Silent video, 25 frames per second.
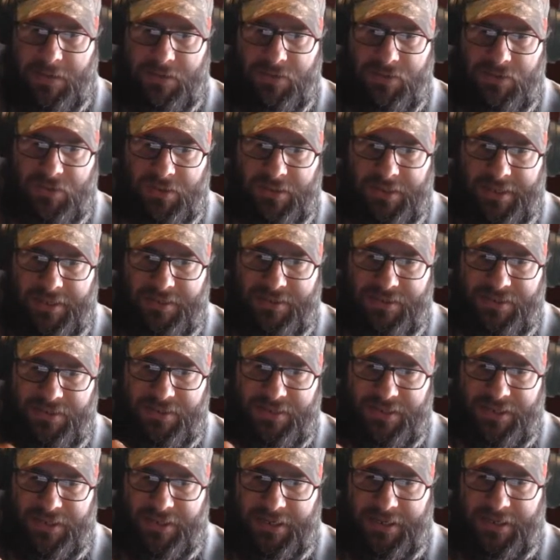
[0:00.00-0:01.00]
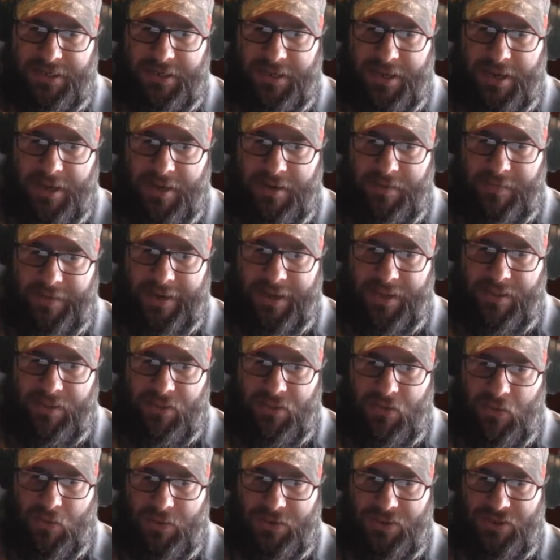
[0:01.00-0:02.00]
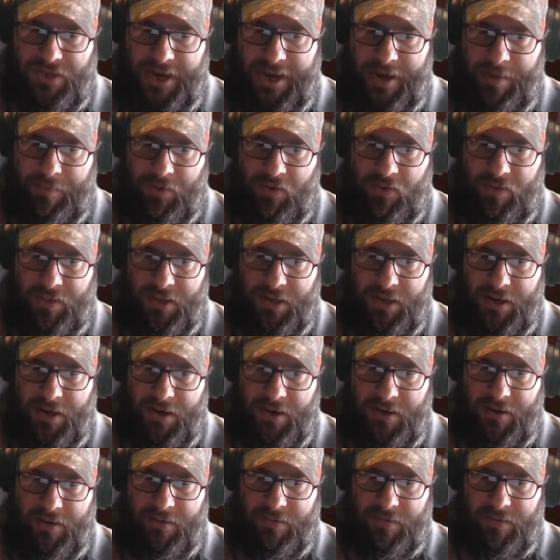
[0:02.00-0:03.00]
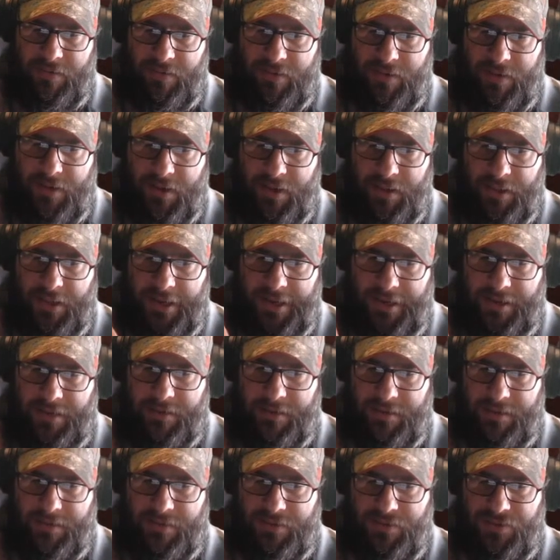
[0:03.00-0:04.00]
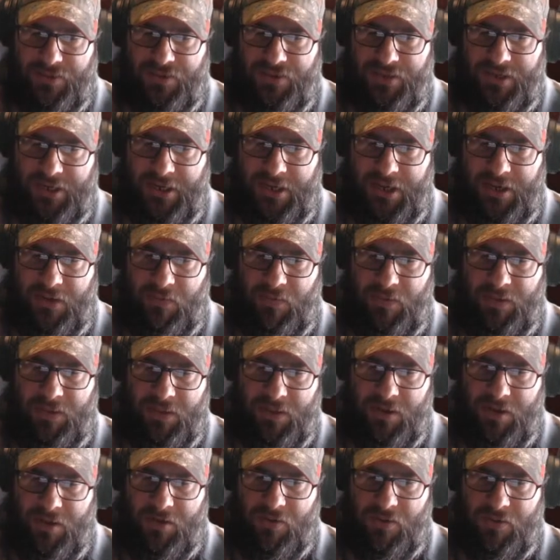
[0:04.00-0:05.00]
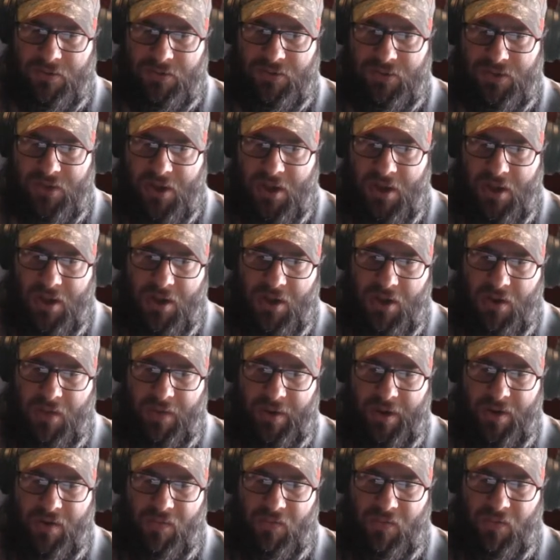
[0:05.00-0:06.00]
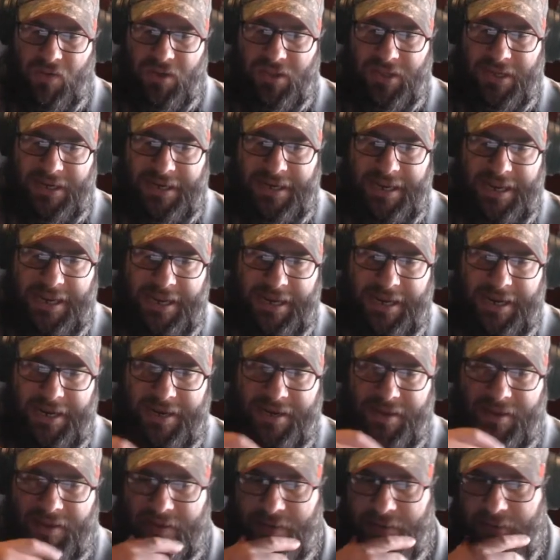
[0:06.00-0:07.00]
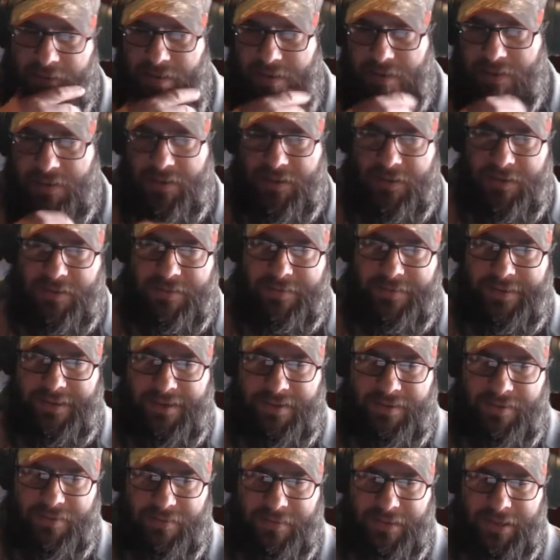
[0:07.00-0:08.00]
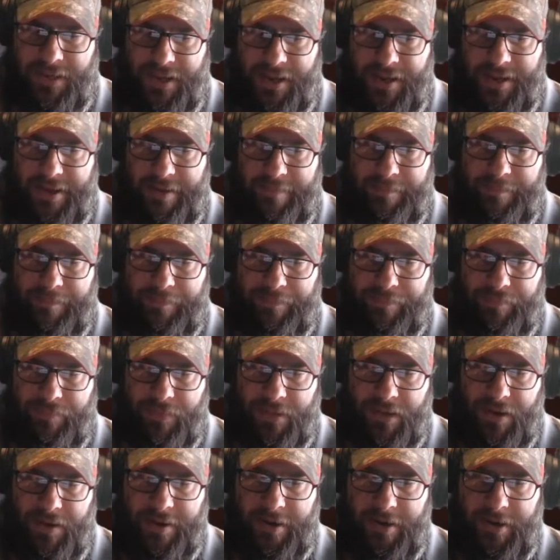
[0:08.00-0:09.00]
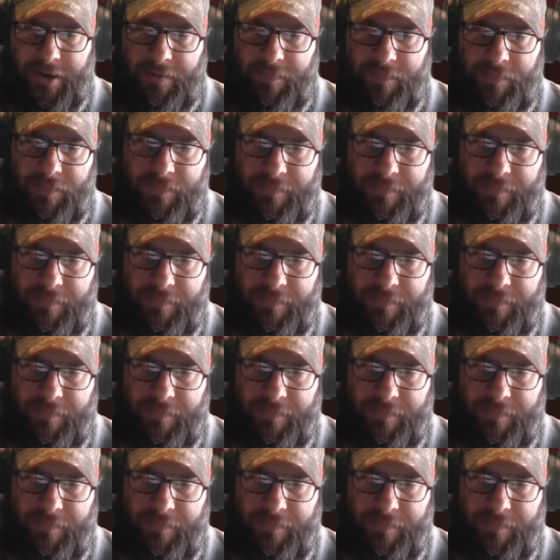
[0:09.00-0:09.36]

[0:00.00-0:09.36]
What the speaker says: So let's see. We got Thor's Hammer there. I like sticking with those. We don't really need, well, yeah. All right.